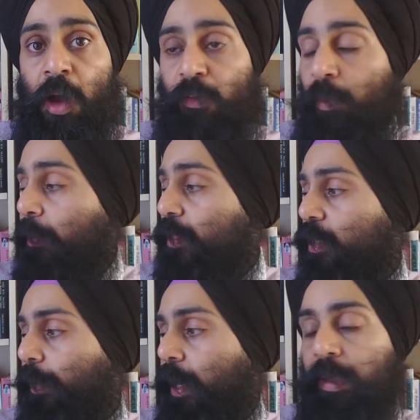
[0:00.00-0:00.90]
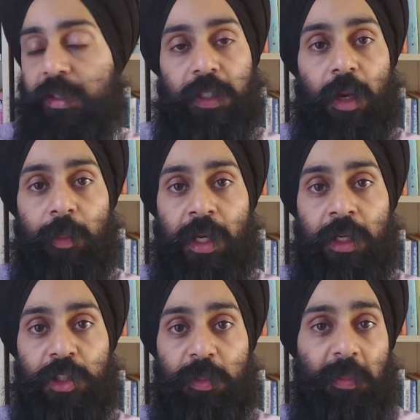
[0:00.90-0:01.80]
for members of the public to come in
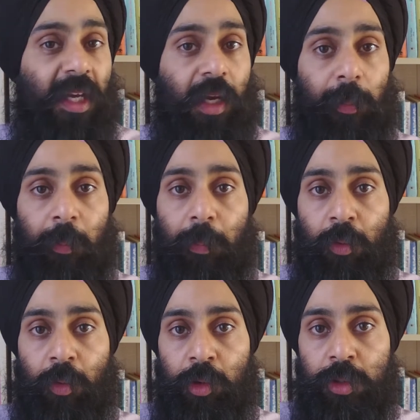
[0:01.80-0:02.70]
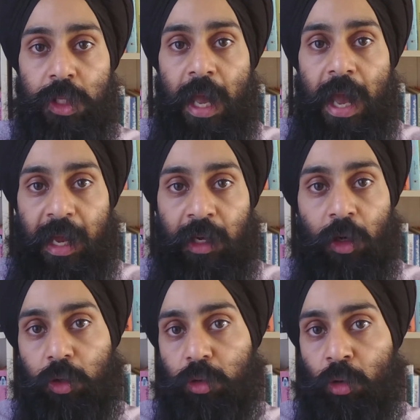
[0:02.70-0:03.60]
and just pick up and peruse and
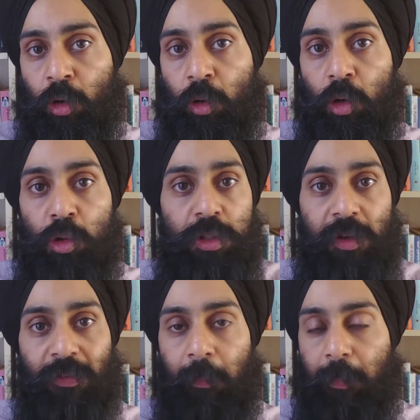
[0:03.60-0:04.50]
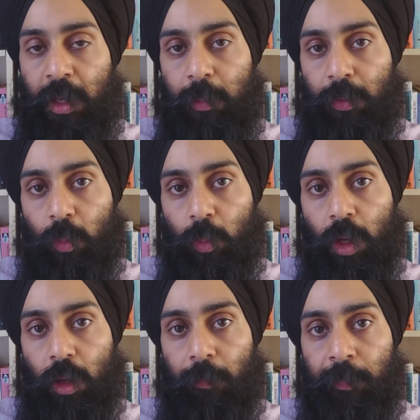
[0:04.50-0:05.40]
look through who different people were.